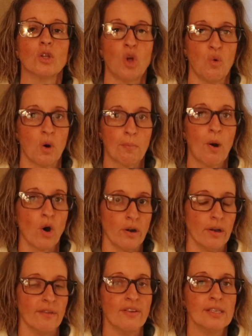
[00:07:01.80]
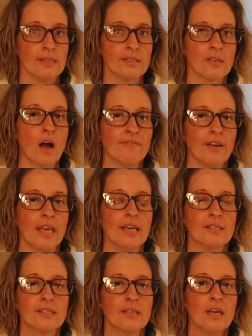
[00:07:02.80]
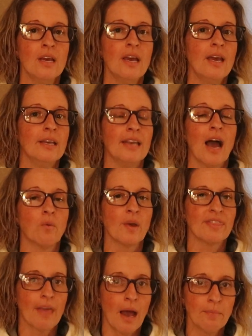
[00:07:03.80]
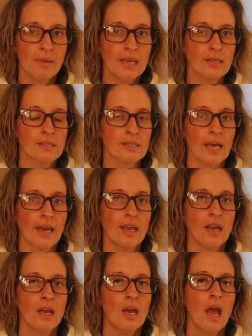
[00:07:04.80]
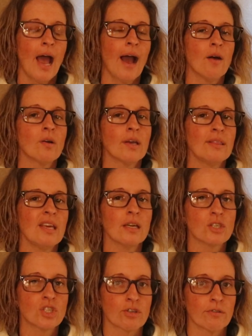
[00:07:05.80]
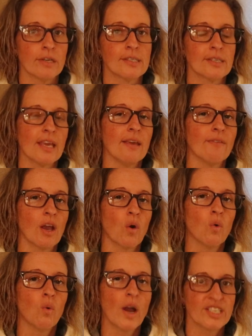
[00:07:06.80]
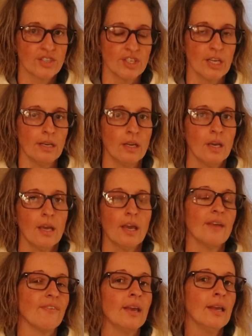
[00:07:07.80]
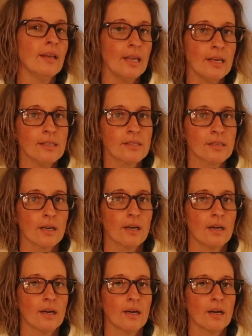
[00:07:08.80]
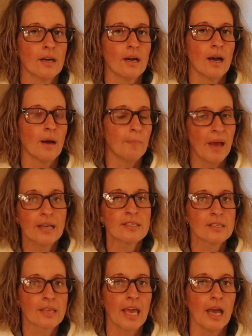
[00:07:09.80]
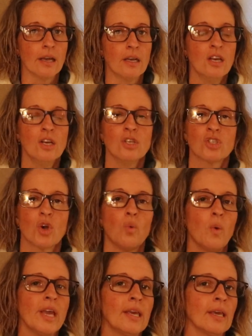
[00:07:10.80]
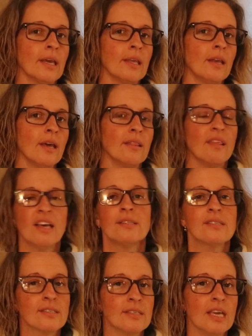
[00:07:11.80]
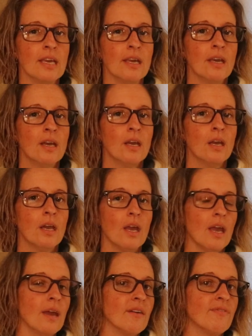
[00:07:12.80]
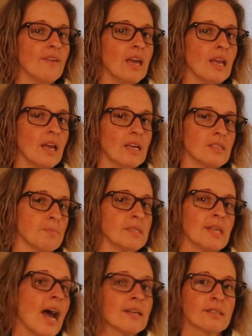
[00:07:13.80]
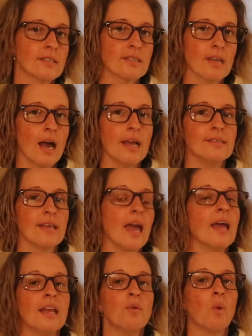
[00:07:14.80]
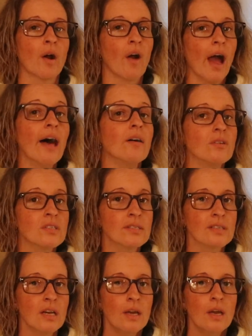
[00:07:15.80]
lower part of his esophagus. Now, with that being said, how can the insurance even question if he needs a PET scan, so we can then see if it has metastasized anywhere else